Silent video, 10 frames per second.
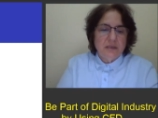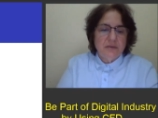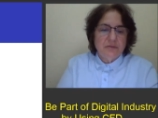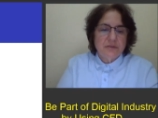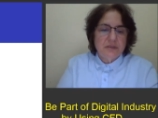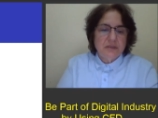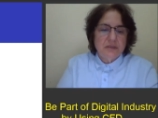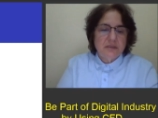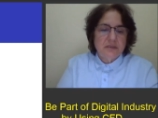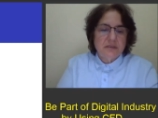You see,
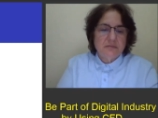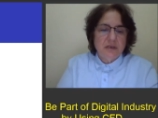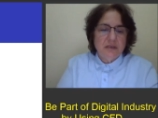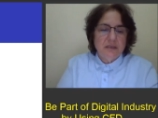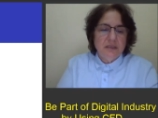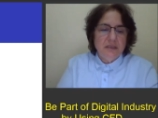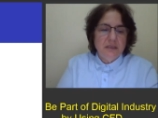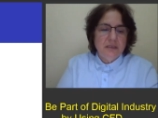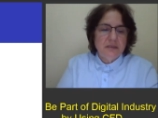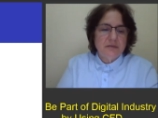this is my
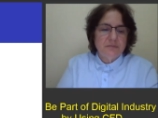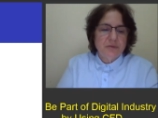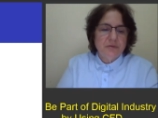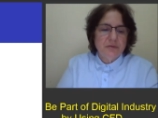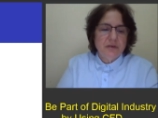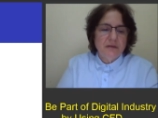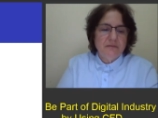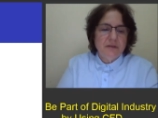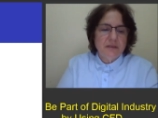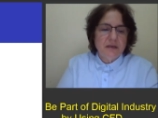inlet. Program
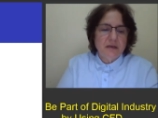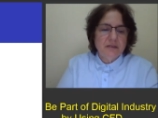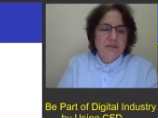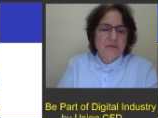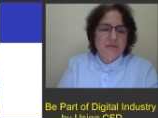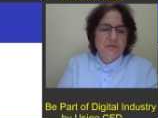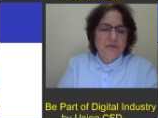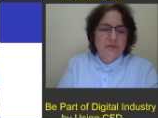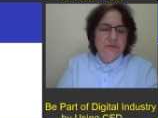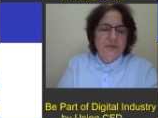will ask you
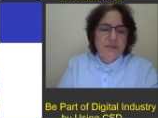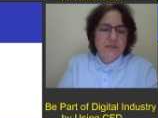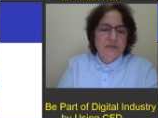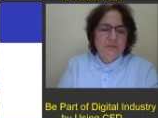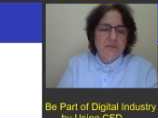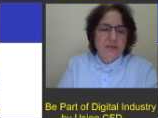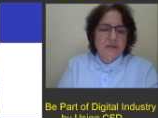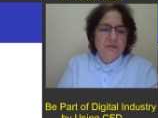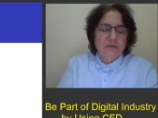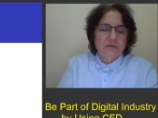flow regime. I
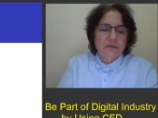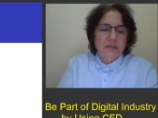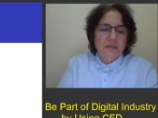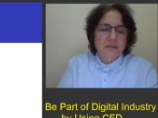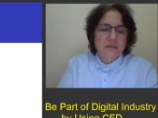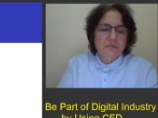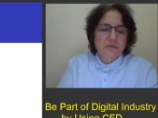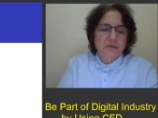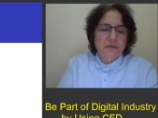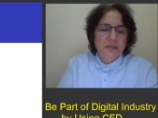chosen as
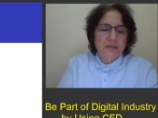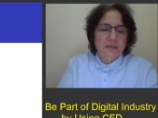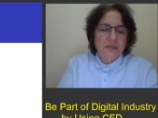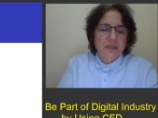subsonic.